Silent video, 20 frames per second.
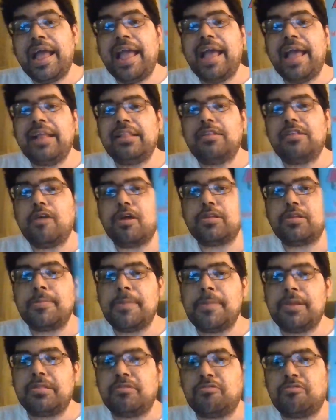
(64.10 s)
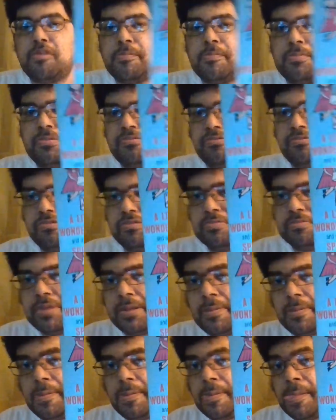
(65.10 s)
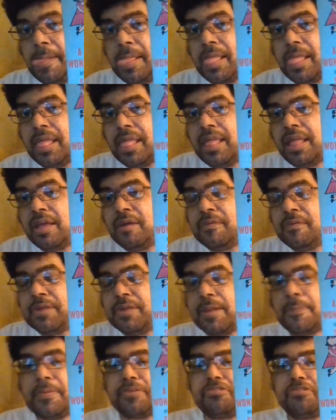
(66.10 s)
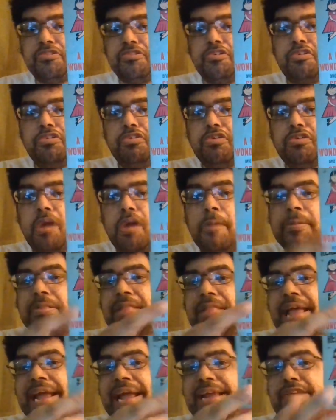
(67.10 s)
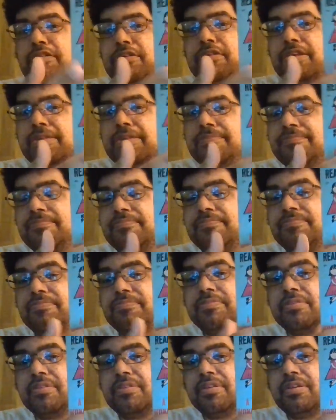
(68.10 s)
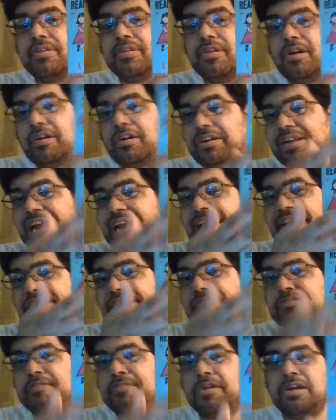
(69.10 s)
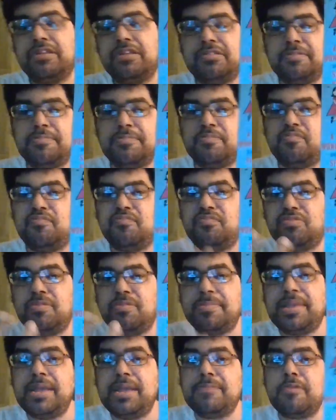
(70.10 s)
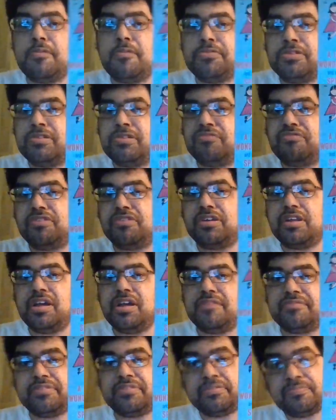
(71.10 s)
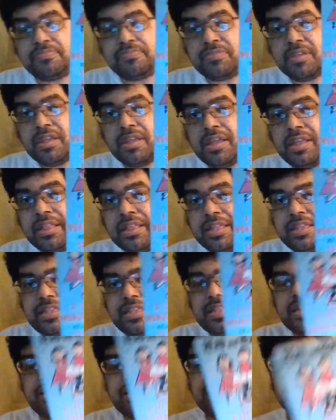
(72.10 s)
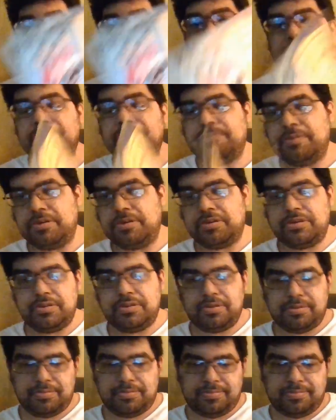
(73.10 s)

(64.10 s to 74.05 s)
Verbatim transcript: I had talked about the Romper Room with a picture of a lion on it or a tiger, some some, some animal on the front cover. This is the second book.